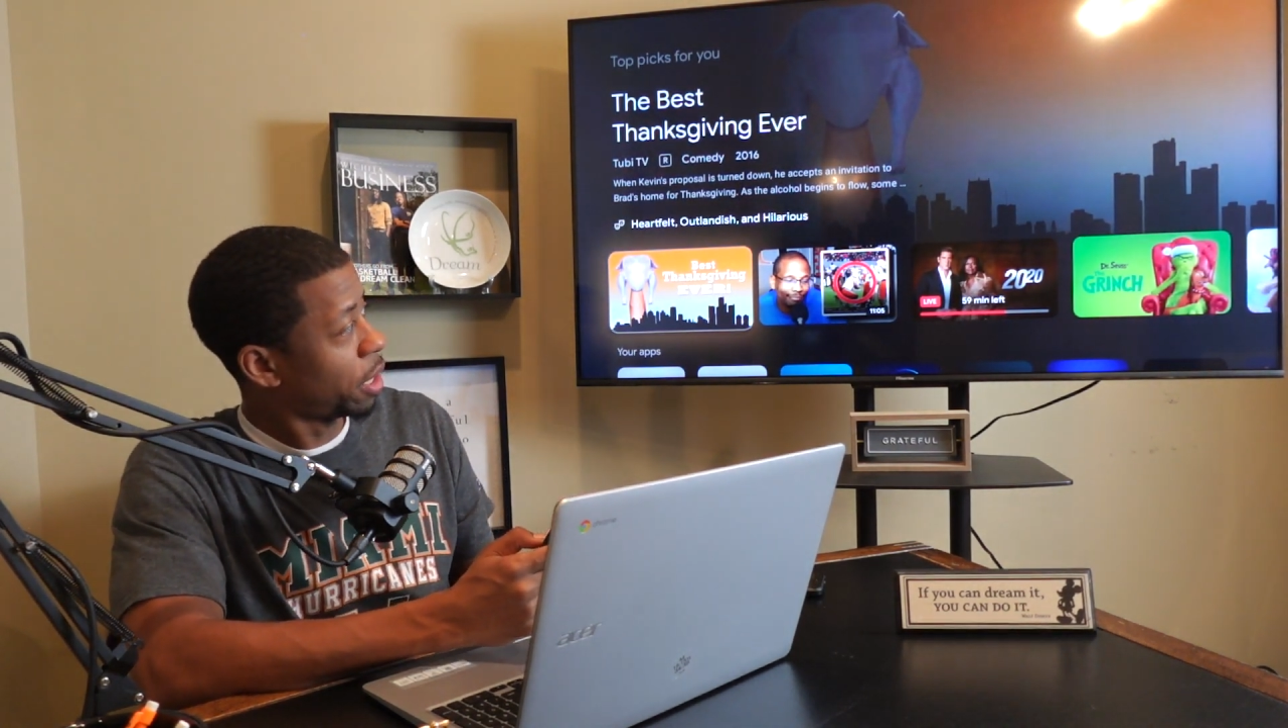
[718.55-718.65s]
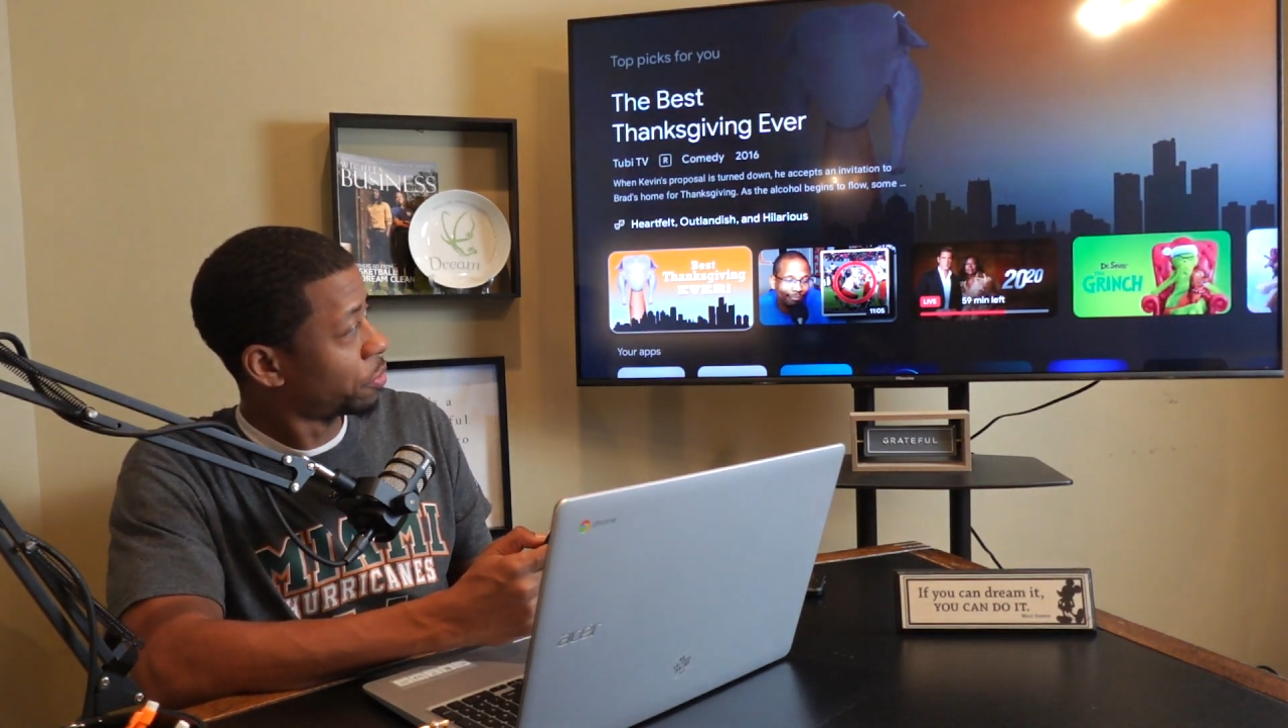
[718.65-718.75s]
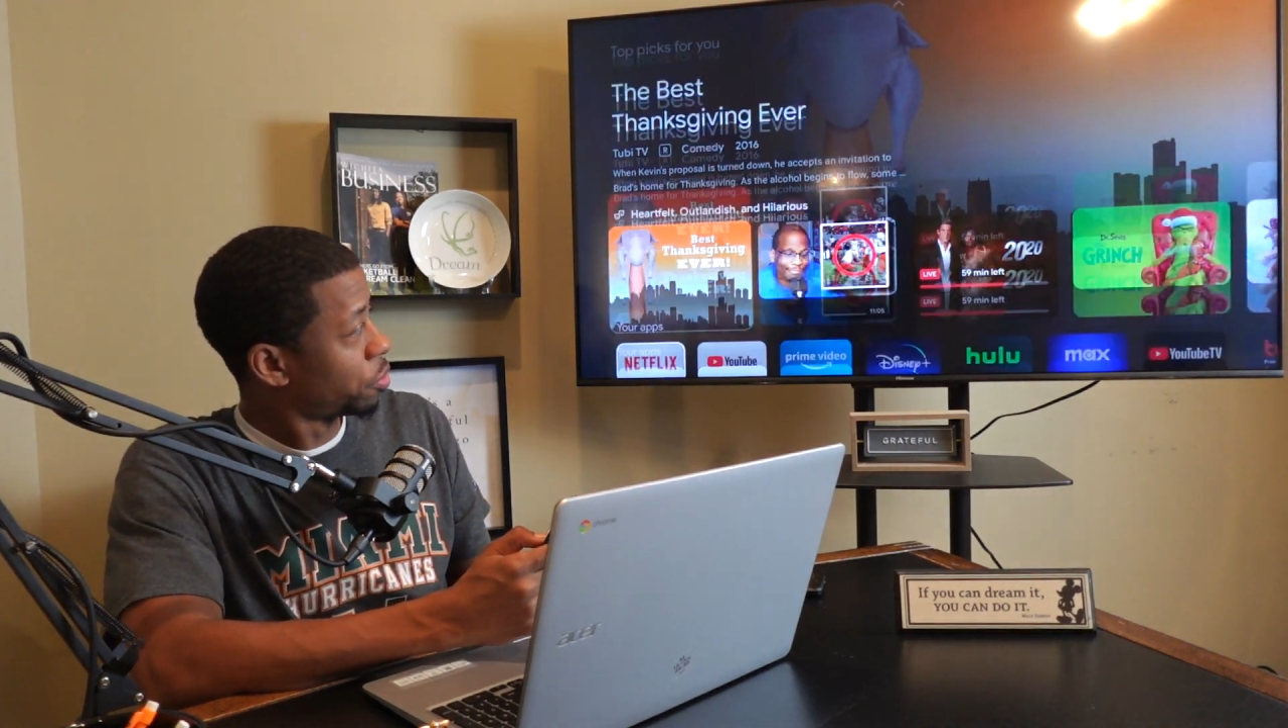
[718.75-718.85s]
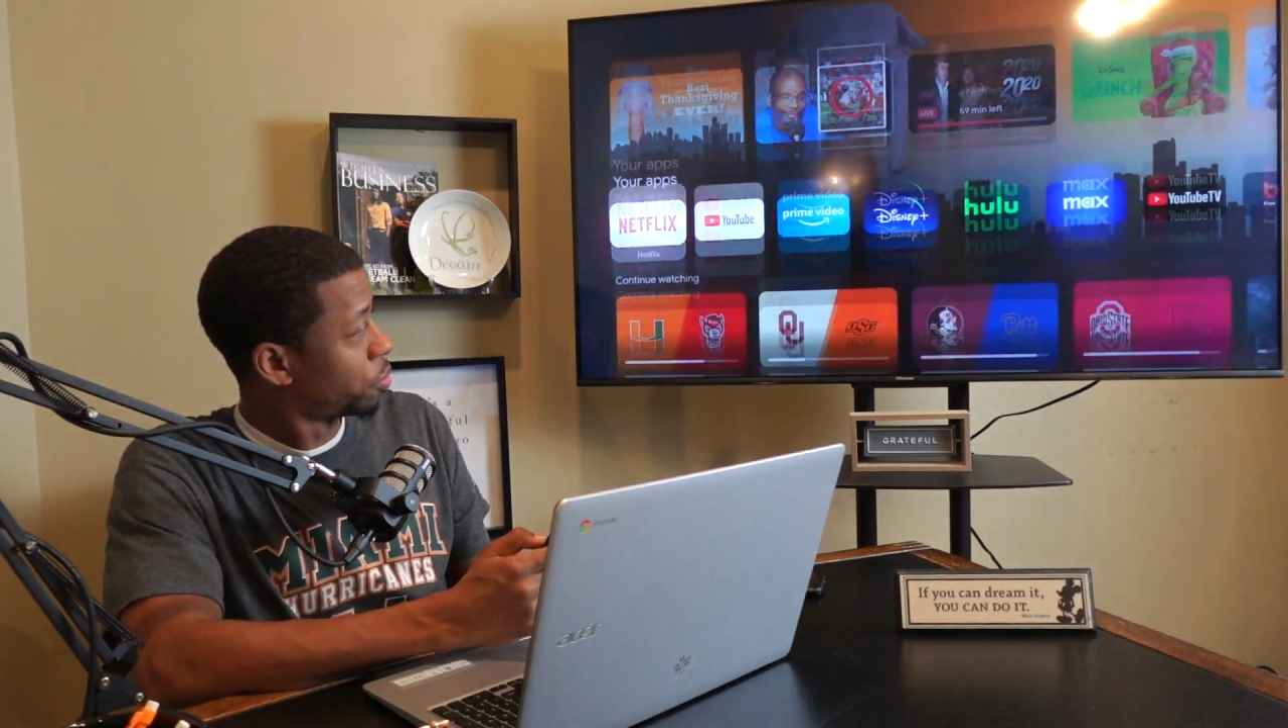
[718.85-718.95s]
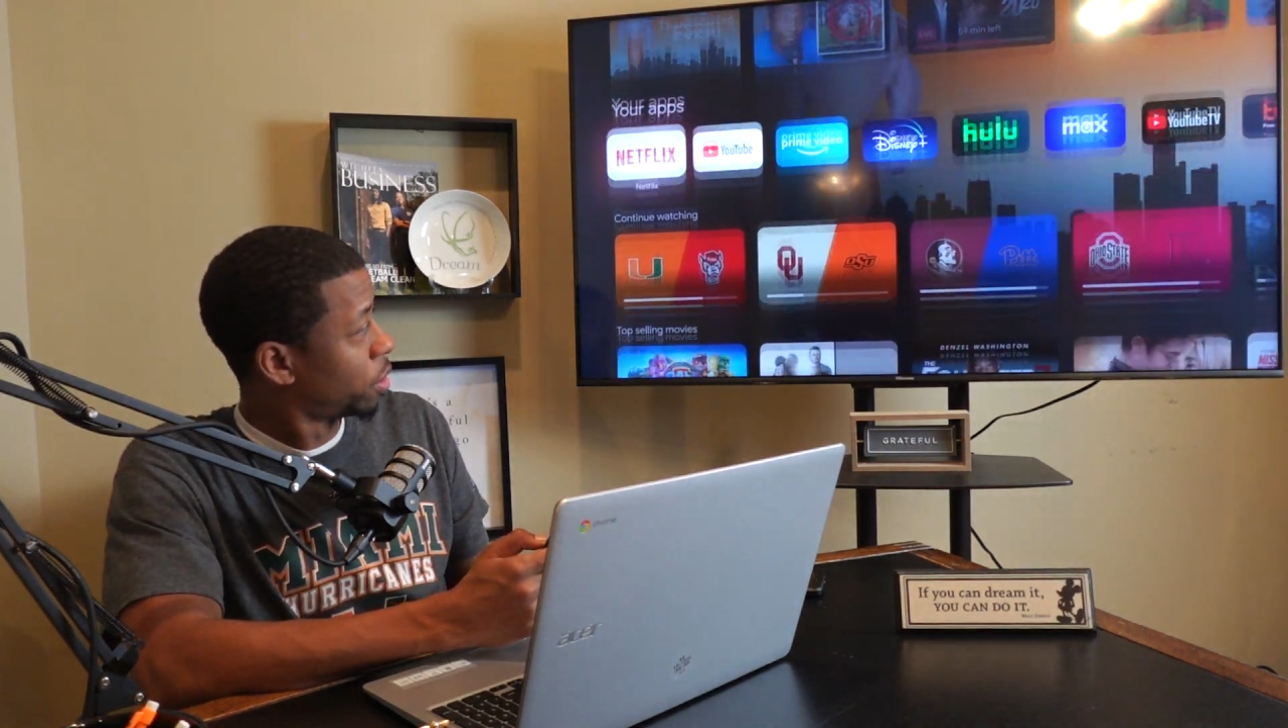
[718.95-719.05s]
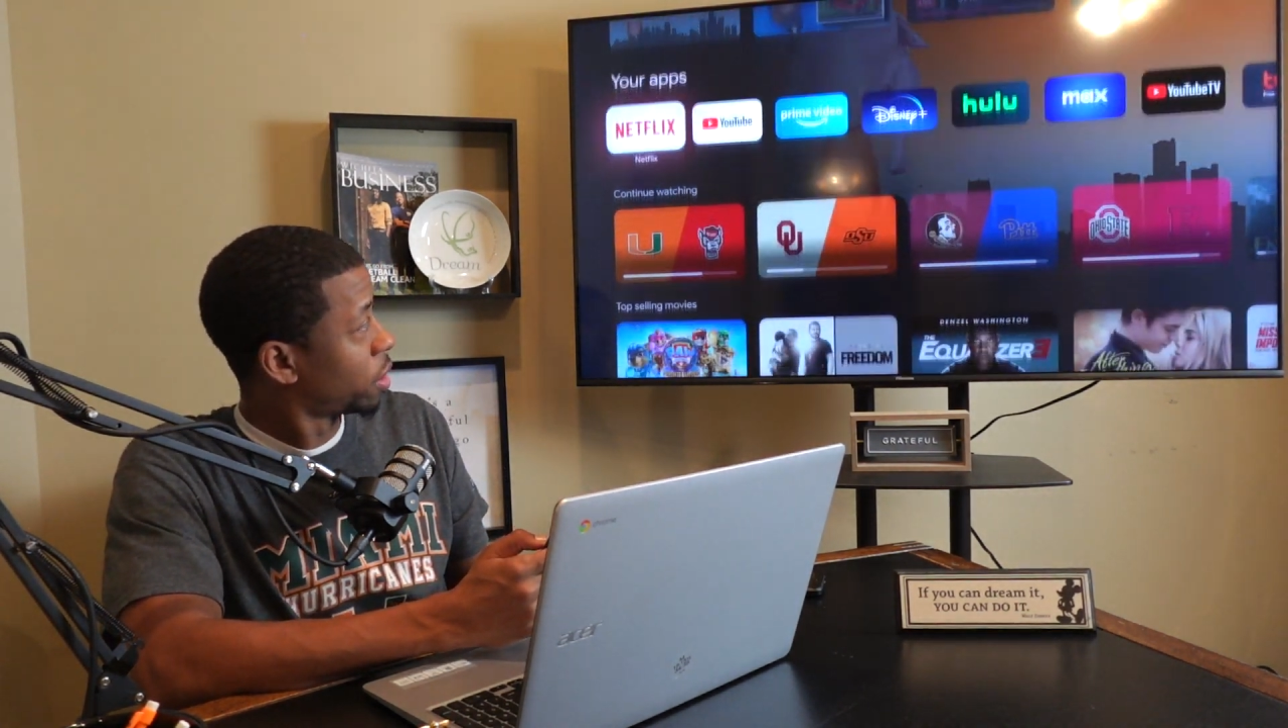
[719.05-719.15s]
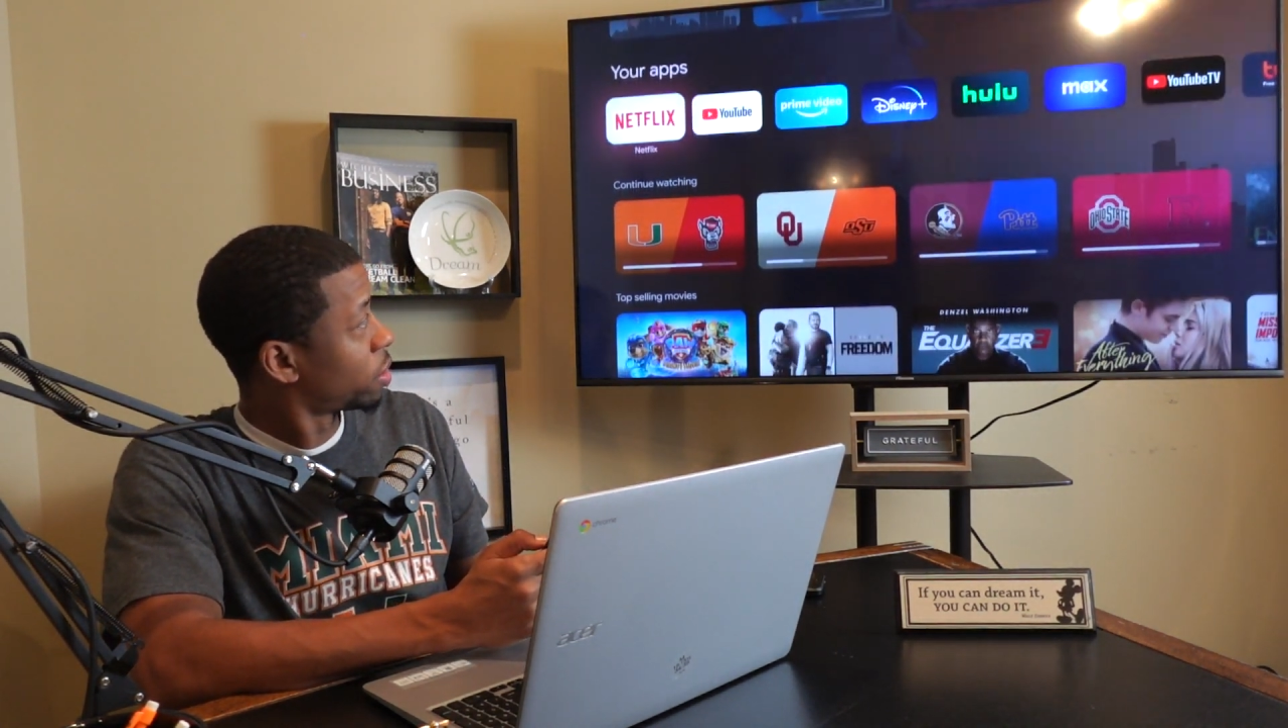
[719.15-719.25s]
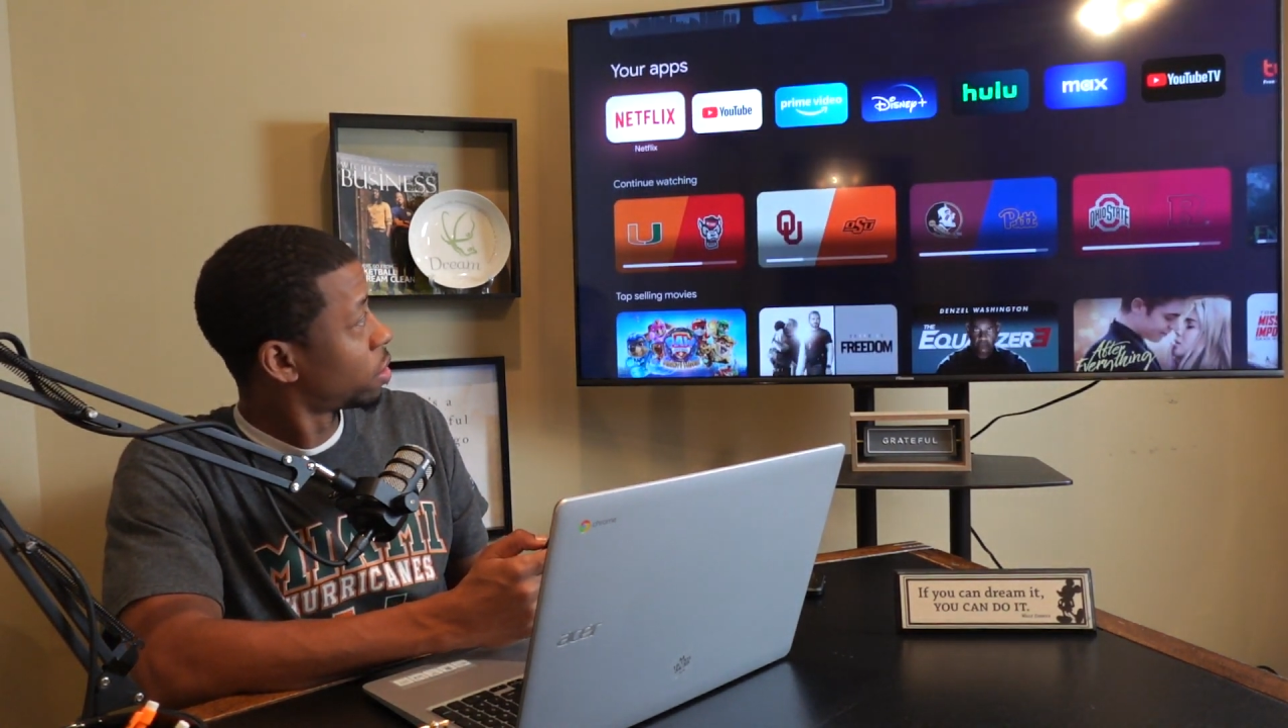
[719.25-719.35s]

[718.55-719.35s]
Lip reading: real quick